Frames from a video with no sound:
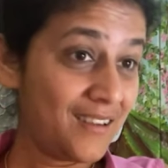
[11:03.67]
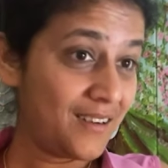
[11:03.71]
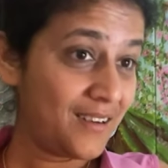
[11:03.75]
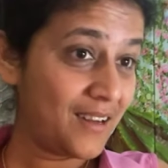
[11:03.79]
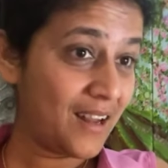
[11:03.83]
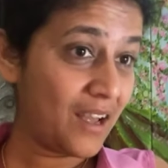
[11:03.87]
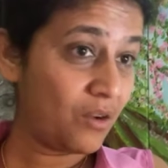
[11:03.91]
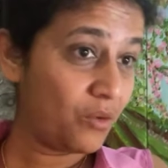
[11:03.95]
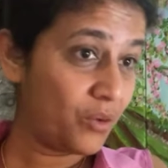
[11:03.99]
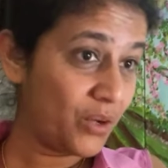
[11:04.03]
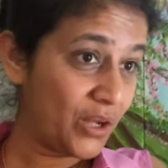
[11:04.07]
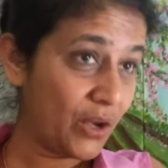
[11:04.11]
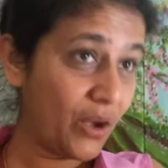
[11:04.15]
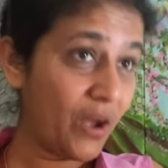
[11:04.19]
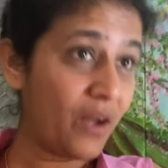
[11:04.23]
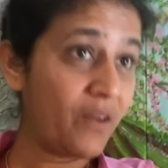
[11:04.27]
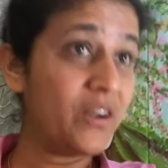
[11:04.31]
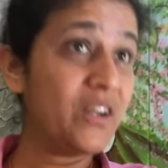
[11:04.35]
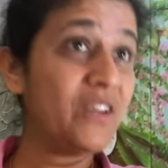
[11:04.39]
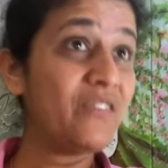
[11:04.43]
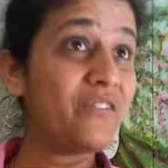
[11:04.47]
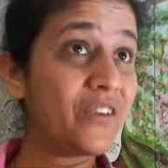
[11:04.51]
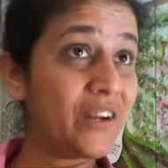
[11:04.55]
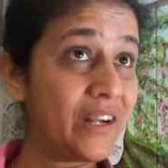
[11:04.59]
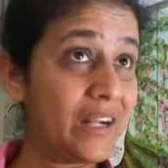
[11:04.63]
Now you have
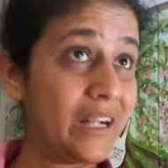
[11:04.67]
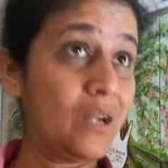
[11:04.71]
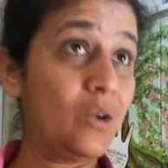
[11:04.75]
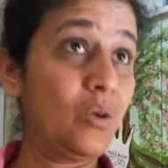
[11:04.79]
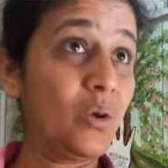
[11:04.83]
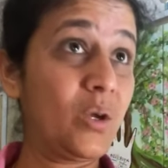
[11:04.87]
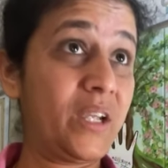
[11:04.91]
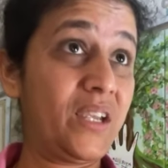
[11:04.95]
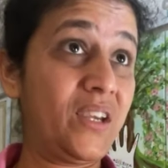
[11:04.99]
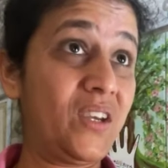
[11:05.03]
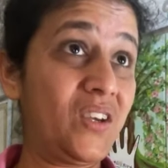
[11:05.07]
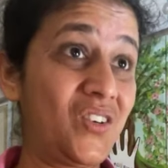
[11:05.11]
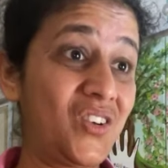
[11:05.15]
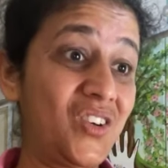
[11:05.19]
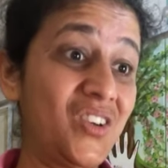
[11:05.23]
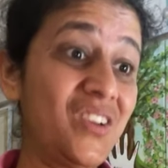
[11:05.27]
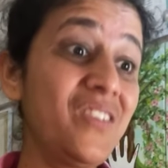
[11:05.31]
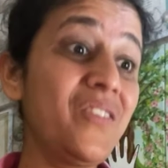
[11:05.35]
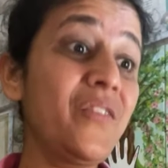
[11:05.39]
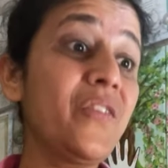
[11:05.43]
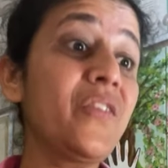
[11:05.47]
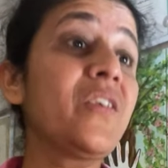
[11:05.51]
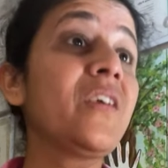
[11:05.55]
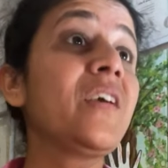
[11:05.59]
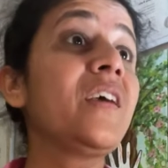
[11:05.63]
different
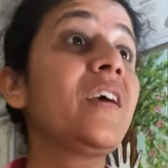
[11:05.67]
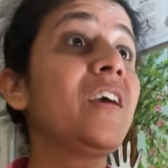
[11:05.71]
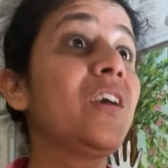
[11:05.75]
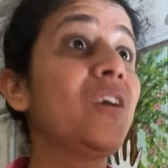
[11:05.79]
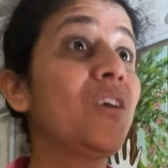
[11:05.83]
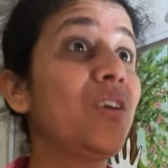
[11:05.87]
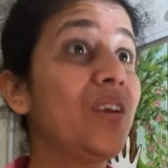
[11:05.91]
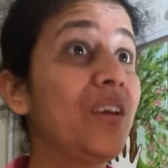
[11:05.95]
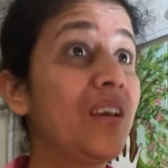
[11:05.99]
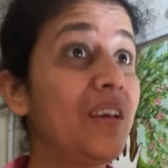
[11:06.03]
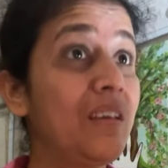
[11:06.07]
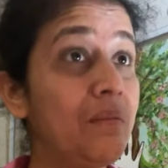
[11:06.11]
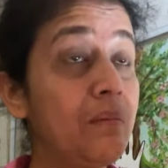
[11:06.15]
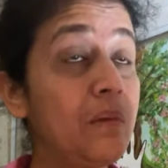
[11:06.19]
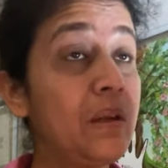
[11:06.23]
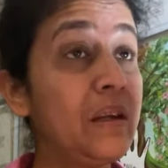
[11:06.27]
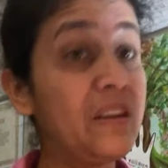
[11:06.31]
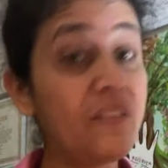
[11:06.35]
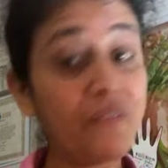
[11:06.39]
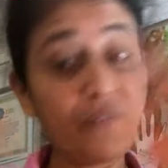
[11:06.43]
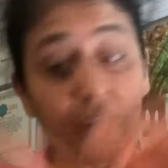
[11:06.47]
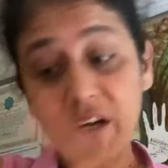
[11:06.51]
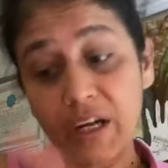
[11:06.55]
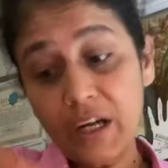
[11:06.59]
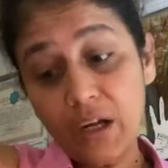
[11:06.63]
locations.
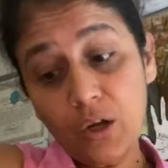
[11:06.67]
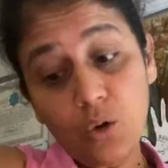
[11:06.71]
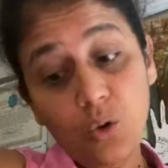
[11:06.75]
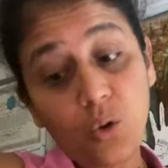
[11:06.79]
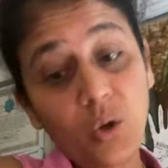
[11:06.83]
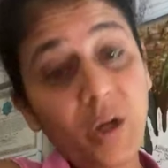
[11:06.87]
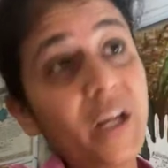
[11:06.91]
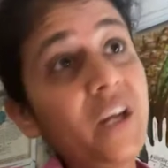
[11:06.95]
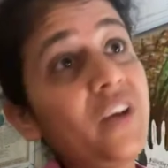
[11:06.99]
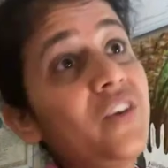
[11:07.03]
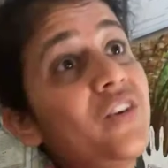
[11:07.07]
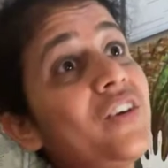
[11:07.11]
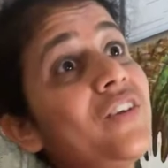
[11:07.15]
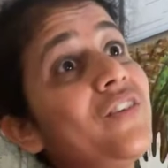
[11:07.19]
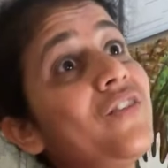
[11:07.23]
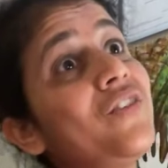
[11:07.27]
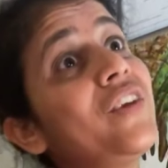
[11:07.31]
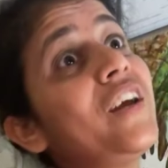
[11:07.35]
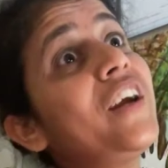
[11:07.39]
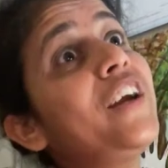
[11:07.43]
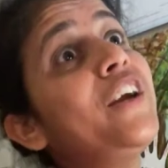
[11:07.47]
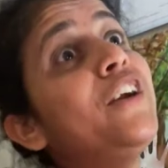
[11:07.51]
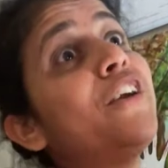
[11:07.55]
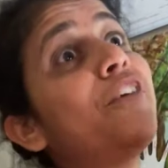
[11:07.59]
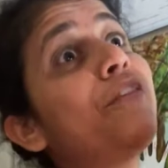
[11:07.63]
Different locations are
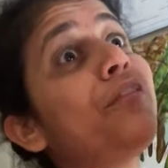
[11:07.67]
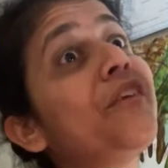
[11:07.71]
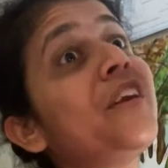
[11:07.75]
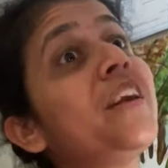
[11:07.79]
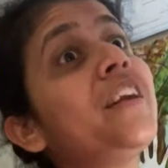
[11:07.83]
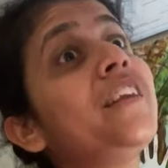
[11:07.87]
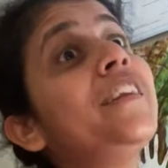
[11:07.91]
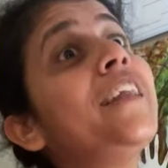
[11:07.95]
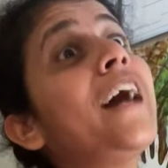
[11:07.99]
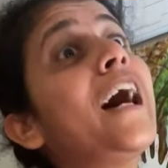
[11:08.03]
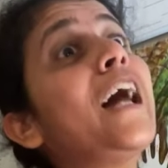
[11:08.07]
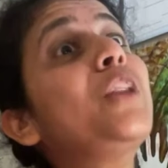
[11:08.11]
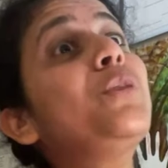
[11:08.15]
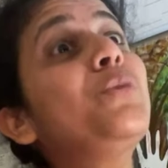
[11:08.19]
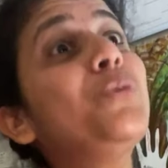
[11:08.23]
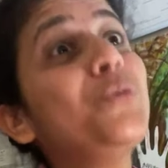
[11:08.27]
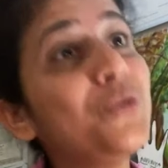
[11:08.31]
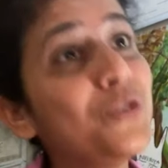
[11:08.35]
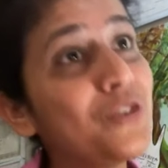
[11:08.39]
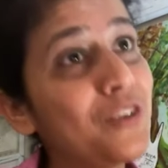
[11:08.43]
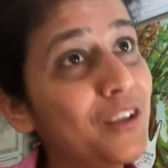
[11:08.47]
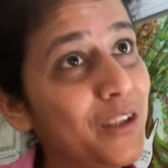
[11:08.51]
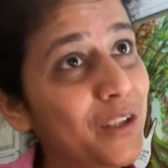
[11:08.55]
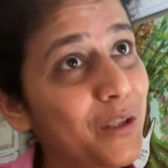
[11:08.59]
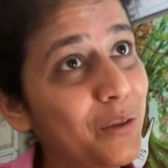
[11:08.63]
different dhatus
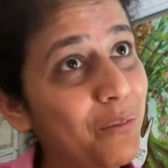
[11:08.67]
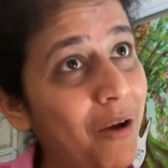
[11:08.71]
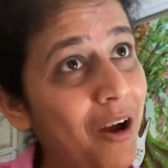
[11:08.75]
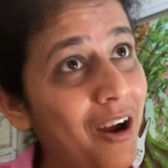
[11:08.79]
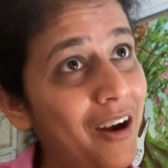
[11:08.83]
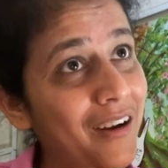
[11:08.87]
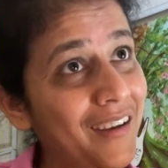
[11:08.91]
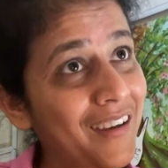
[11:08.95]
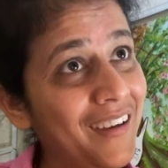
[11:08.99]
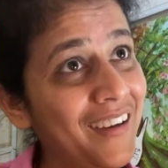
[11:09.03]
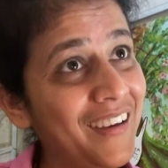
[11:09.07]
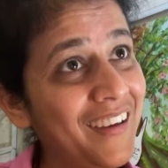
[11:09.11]
in the body.